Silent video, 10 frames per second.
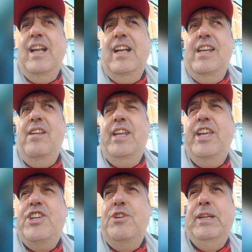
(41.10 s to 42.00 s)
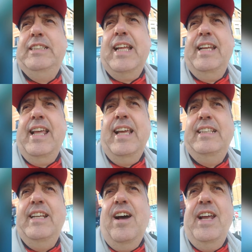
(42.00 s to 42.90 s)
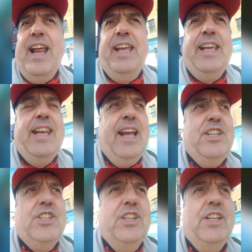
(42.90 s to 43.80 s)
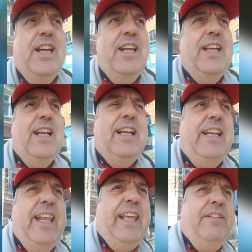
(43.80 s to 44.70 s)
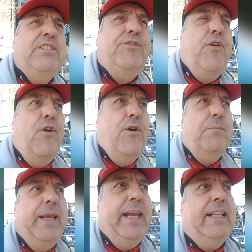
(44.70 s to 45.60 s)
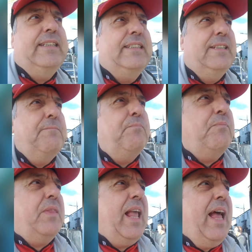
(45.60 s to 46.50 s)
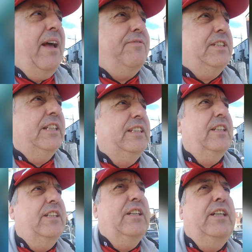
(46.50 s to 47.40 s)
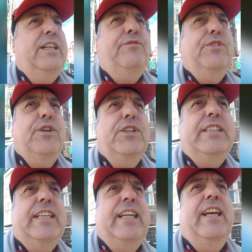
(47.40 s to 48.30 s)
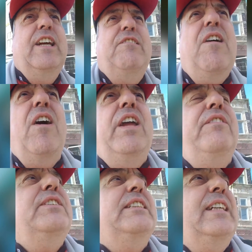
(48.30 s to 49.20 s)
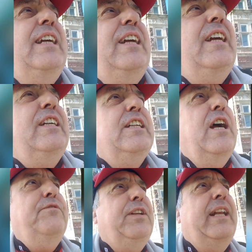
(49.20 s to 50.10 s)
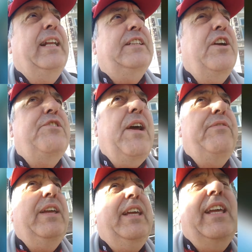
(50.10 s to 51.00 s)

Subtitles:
The only issue is that the 89A connection leaves 4 minutes after the 30 arrives. So hopefully there's no traffic.